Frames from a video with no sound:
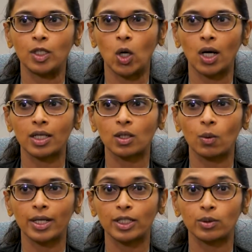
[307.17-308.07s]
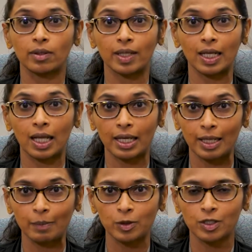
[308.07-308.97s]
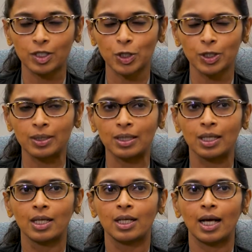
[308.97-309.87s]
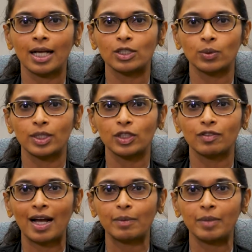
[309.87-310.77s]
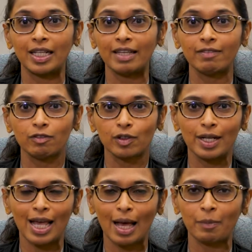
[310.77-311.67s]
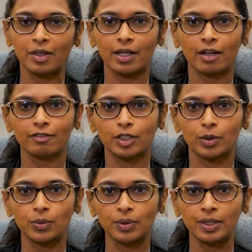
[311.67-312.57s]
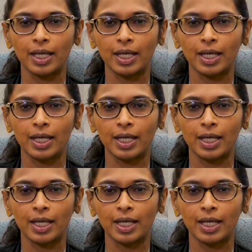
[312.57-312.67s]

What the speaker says: not going to a reclining position as soon as you've had a meal, even for a nap in the afternoon,